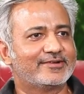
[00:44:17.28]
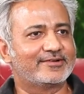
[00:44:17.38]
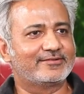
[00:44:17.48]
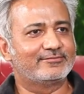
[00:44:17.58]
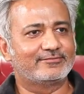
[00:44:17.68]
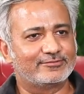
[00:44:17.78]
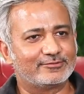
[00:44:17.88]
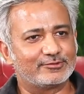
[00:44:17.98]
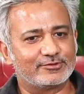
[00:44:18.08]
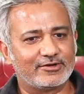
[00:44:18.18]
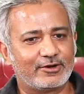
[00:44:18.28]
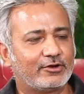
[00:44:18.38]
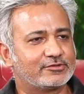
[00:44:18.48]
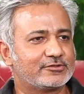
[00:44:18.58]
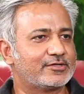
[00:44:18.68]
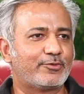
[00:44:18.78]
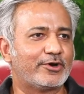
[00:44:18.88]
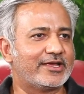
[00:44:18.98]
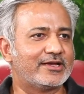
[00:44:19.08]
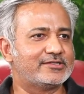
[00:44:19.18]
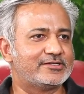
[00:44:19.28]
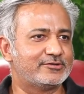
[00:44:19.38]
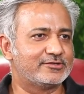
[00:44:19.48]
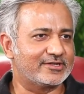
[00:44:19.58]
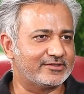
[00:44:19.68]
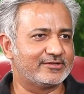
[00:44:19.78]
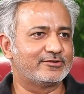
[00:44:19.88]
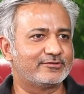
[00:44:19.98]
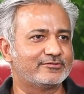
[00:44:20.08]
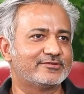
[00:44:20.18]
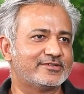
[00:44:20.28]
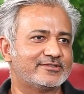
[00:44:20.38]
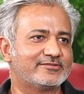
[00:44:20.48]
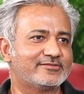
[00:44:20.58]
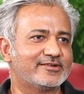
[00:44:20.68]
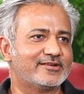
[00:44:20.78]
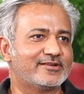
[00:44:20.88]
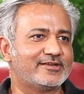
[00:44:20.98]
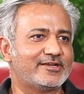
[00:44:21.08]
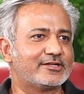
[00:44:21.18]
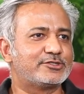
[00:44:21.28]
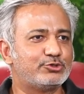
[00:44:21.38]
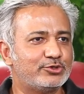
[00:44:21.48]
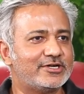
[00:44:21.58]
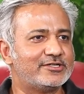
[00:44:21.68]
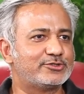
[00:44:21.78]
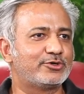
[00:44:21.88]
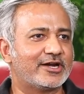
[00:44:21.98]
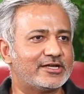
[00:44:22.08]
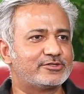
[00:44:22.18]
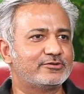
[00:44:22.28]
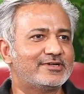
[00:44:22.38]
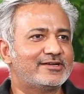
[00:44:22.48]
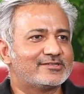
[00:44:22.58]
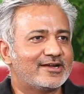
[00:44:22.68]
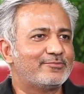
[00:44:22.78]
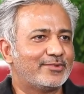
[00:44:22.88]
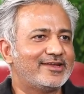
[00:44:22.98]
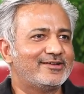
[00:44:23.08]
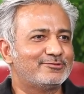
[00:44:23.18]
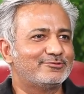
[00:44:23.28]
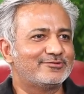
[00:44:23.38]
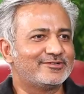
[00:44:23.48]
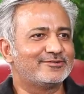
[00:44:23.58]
and also supporting NGOs and, you know, the young students who are rescuing. He doesn't have money to, you